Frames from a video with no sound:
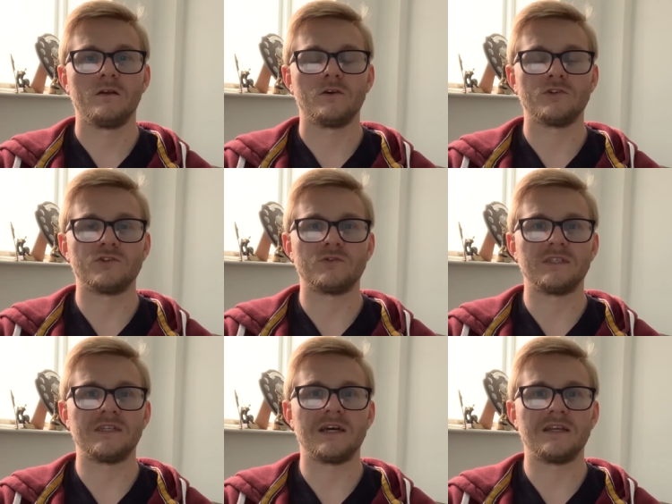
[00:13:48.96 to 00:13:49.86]
Question
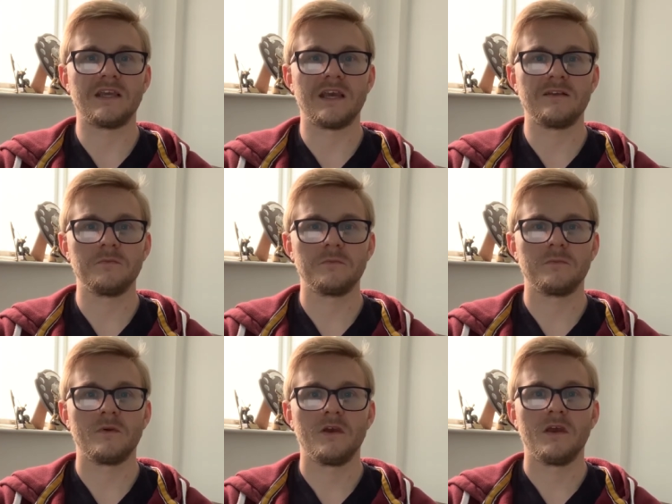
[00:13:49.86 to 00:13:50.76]
29 again.
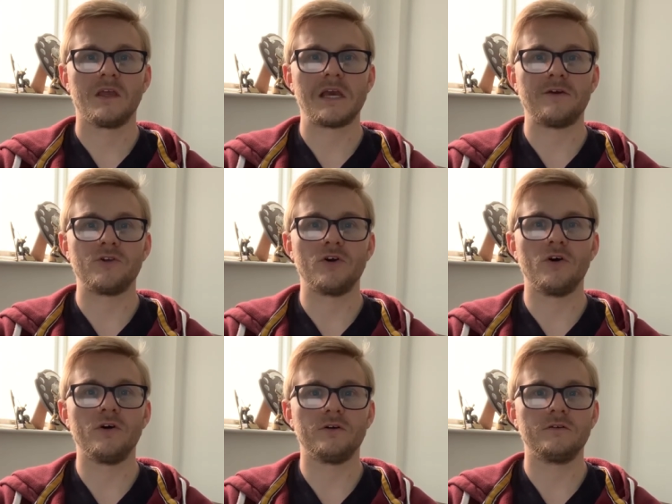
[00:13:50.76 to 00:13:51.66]
Karen
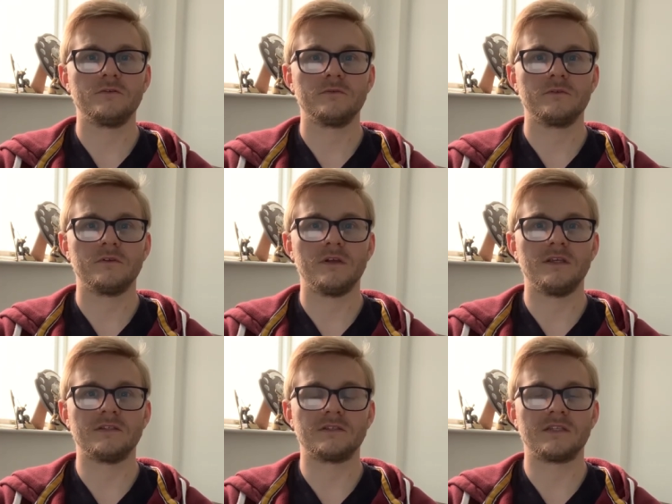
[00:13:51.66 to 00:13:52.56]
O
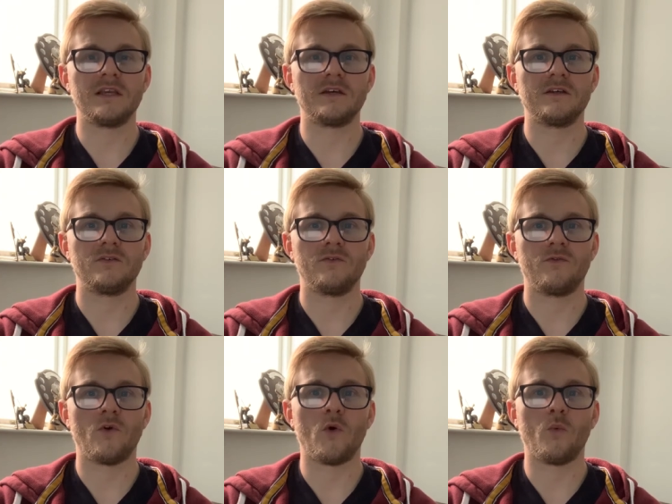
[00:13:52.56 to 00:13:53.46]
is a singer
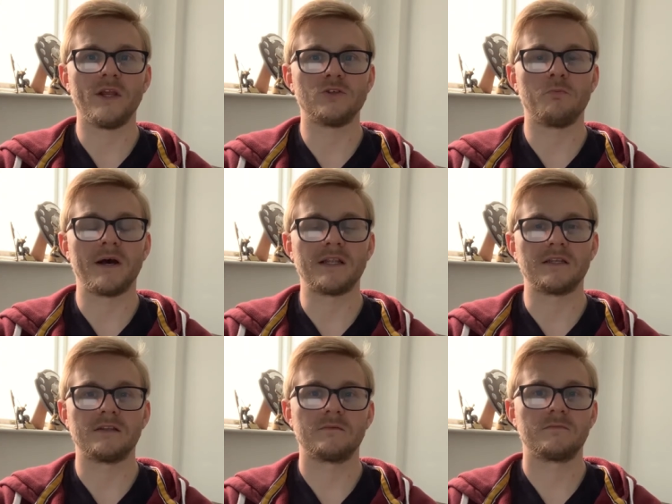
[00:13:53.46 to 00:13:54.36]
for which band?